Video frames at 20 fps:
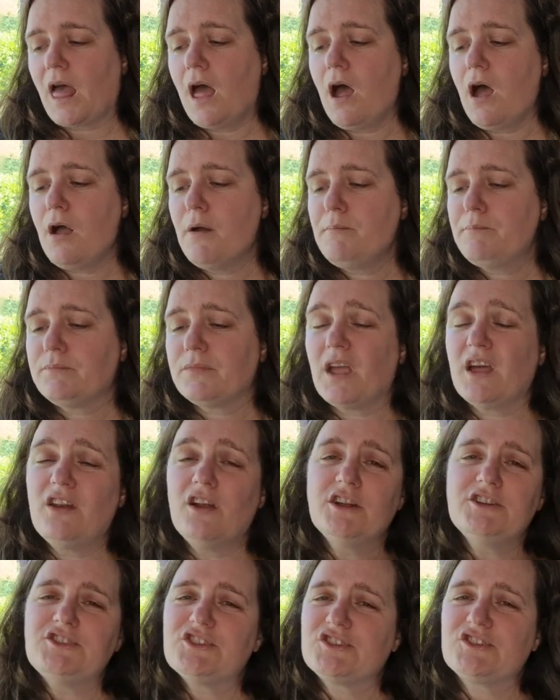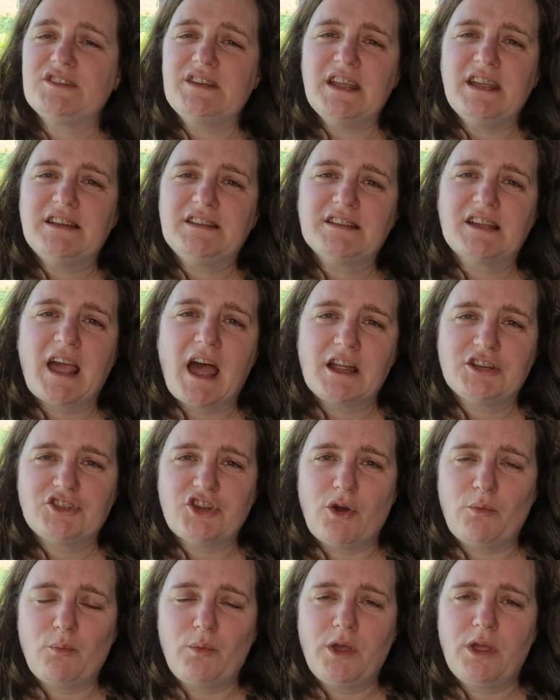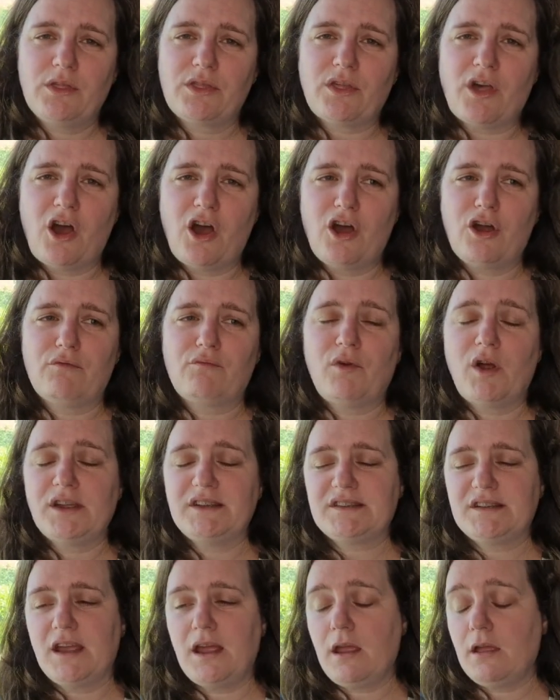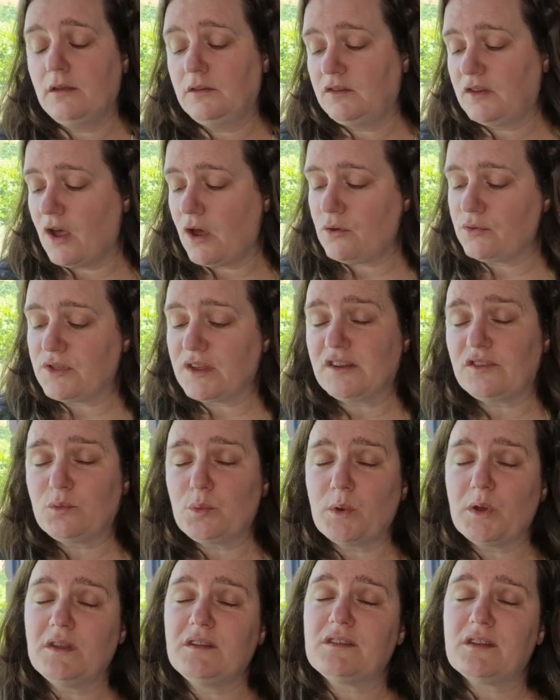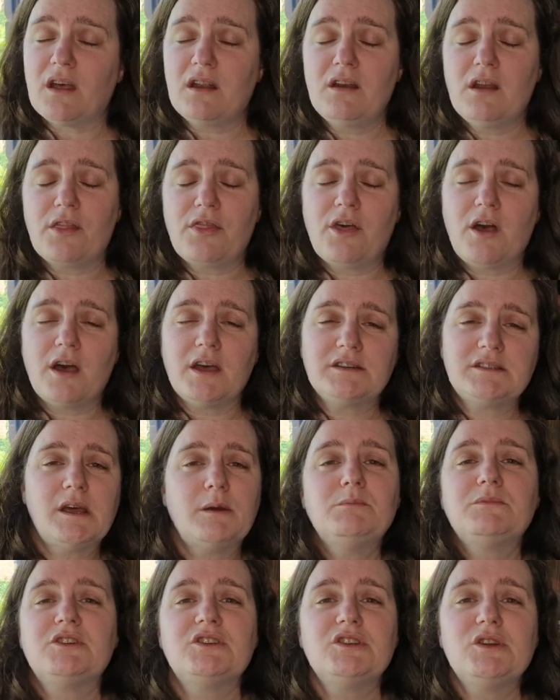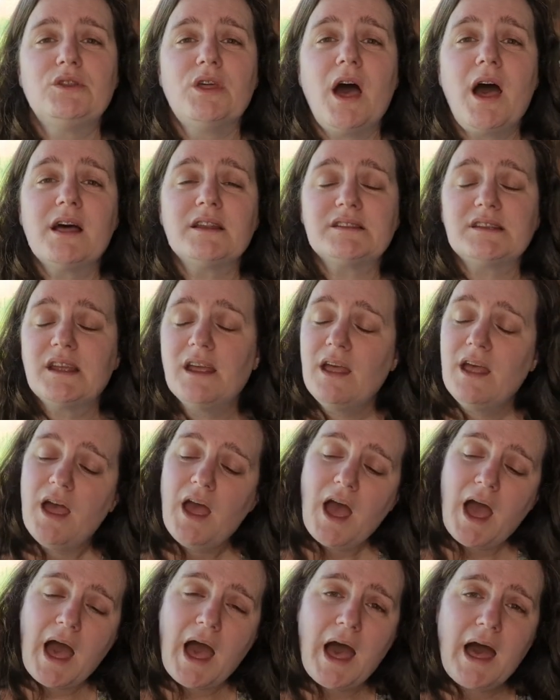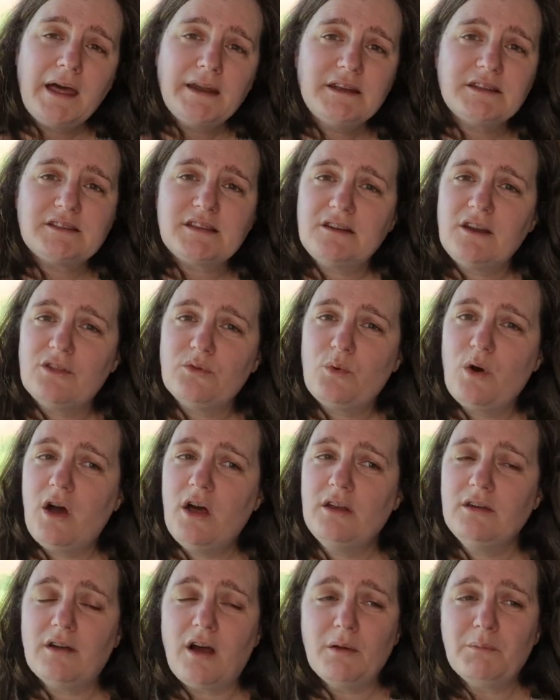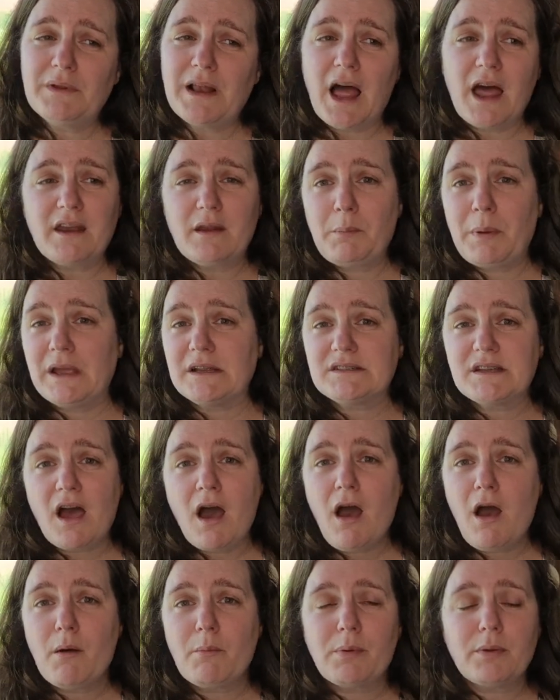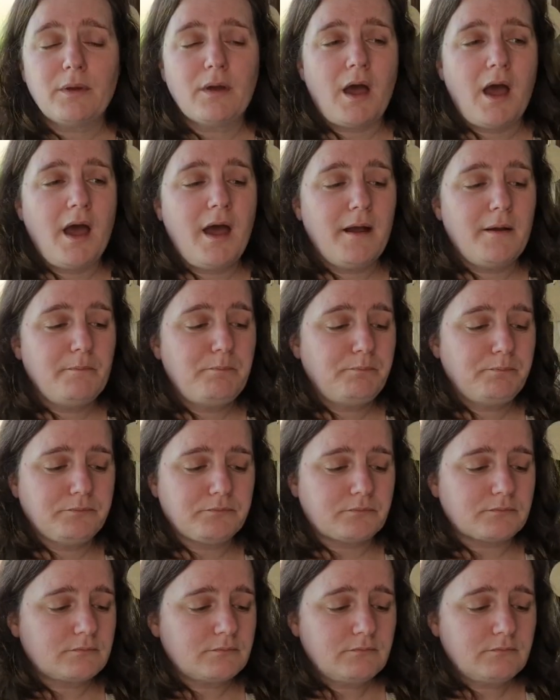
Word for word: Um, and I just need to catch up with her writing. So this was another attempt to do that. And it's another one. I'm glad I picked it up. Um,